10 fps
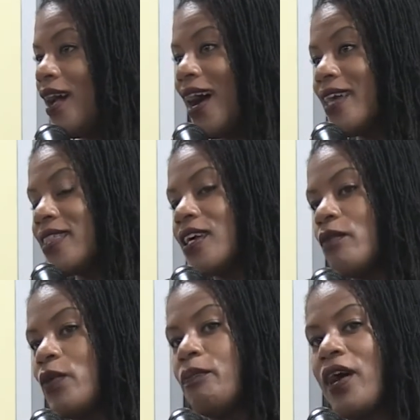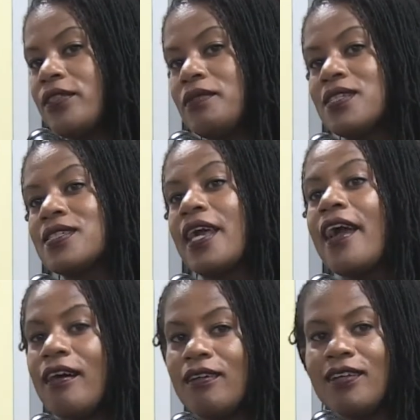I think if we brought them to
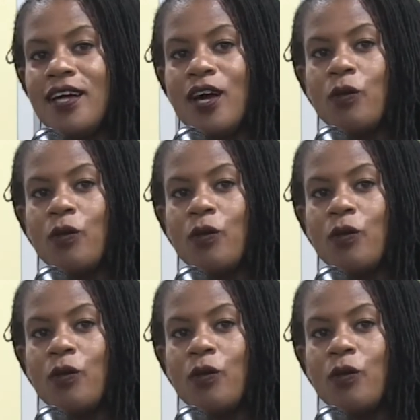scale,